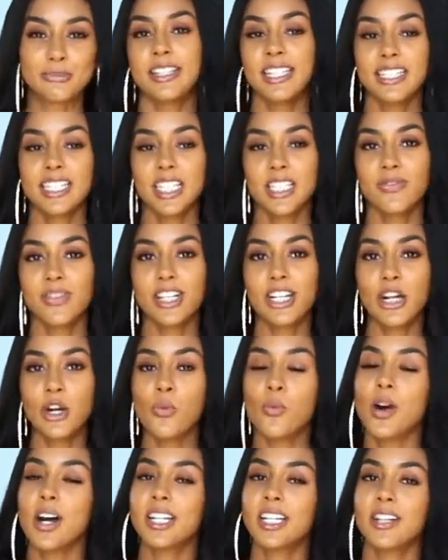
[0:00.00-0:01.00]
This is
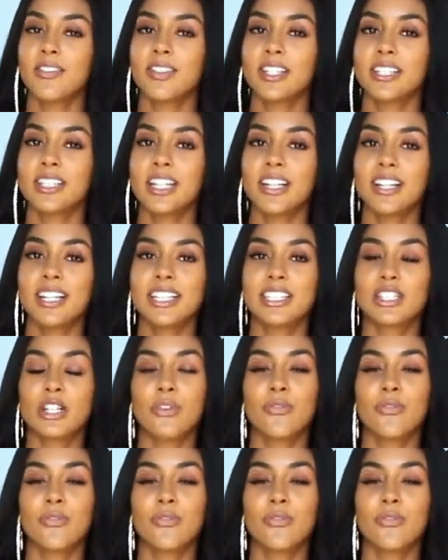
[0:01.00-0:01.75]
video 1 of the series.